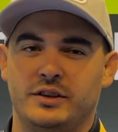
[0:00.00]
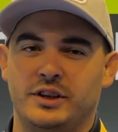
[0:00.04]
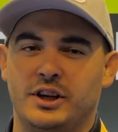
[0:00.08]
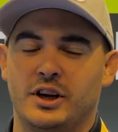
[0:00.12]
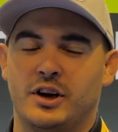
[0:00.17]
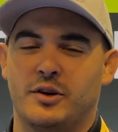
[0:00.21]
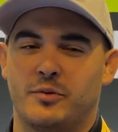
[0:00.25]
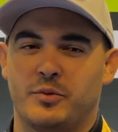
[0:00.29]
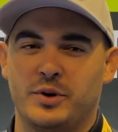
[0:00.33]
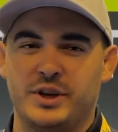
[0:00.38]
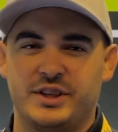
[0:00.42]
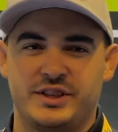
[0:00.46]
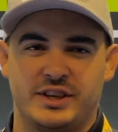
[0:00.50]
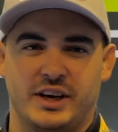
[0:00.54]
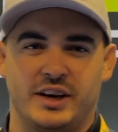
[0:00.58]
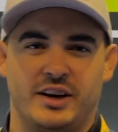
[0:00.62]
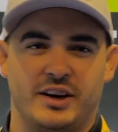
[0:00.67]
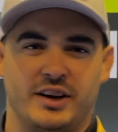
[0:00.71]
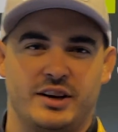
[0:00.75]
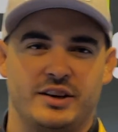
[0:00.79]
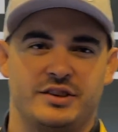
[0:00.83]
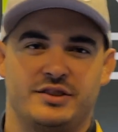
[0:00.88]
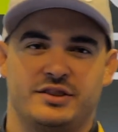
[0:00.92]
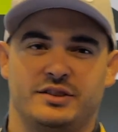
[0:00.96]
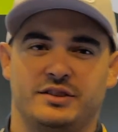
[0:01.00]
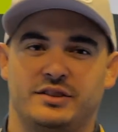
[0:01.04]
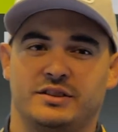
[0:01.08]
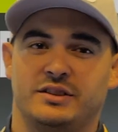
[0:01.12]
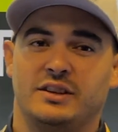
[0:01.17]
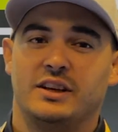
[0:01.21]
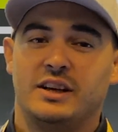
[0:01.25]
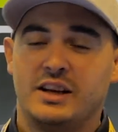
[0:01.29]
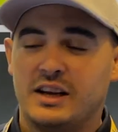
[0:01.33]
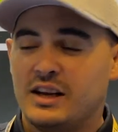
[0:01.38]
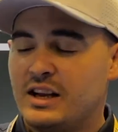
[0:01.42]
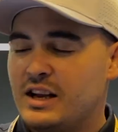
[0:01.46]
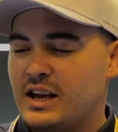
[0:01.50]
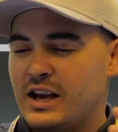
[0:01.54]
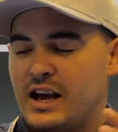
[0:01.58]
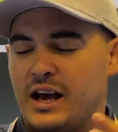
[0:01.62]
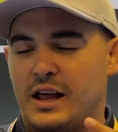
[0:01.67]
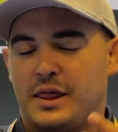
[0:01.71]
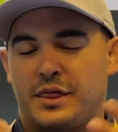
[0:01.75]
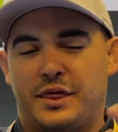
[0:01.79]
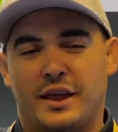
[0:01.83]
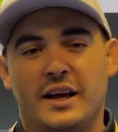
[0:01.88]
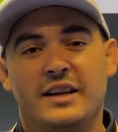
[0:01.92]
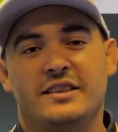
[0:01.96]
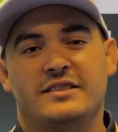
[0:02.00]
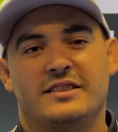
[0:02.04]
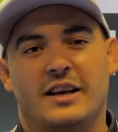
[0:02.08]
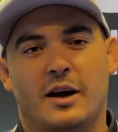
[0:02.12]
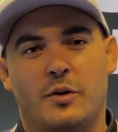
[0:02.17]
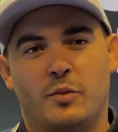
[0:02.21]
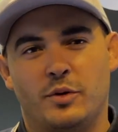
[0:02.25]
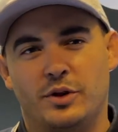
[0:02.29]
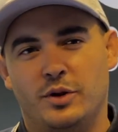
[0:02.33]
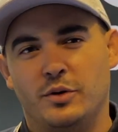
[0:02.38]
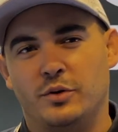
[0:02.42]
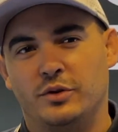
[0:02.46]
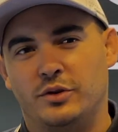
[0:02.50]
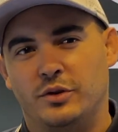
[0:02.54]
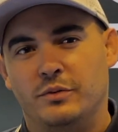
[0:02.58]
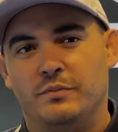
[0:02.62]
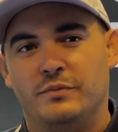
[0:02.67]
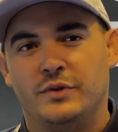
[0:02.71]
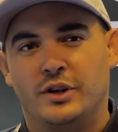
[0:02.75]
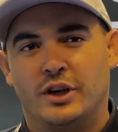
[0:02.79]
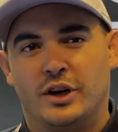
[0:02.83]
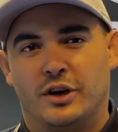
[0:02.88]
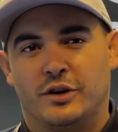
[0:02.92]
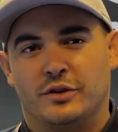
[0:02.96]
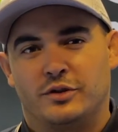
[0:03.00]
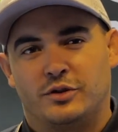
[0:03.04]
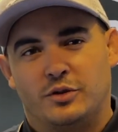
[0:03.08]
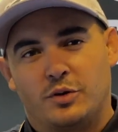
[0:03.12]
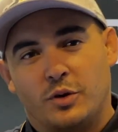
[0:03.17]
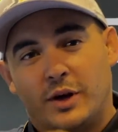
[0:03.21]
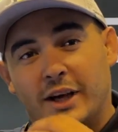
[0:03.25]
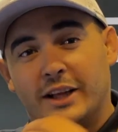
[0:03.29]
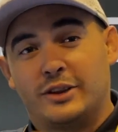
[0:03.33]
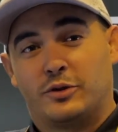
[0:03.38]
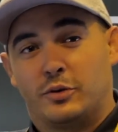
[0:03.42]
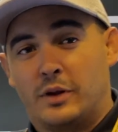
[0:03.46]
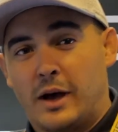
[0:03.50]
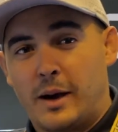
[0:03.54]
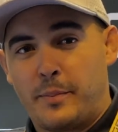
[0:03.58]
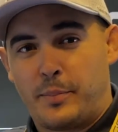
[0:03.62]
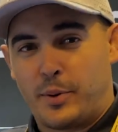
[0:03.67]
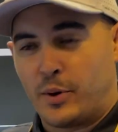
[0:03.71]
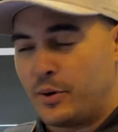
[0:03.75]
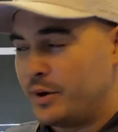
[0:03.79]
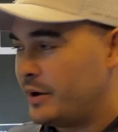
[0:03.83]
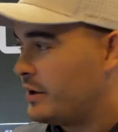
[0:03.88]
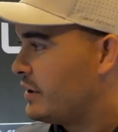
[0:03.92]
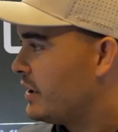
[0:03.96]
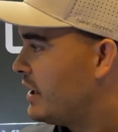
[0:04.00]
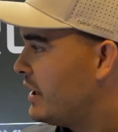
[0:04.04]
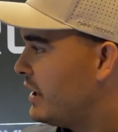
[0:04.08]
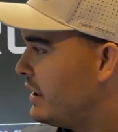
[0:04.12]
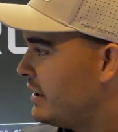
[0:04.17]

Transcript: know, research and things that we do, you know, to get to that point. And